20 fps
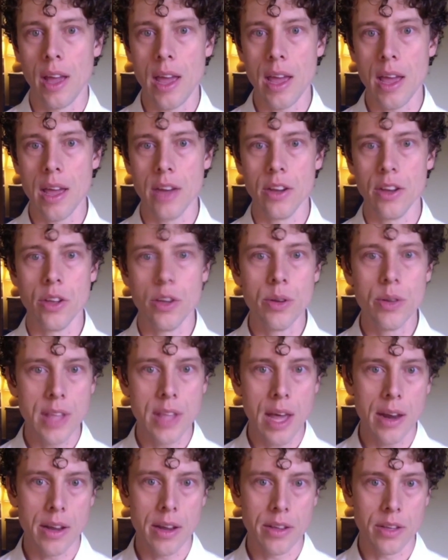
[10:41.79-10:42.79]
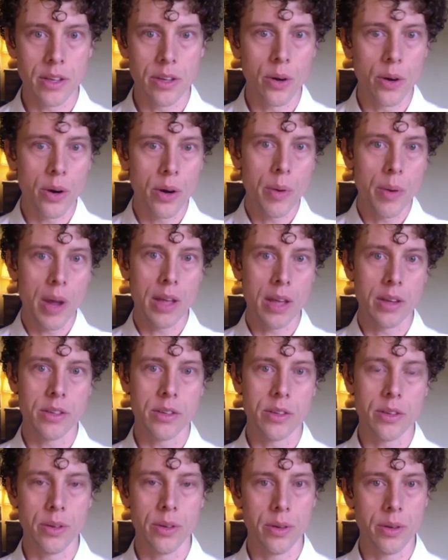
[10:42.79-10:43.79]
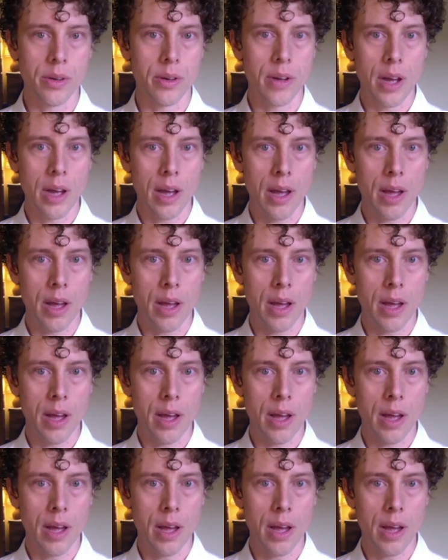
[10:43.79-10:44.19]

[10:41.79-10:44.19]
and use that as a doorway to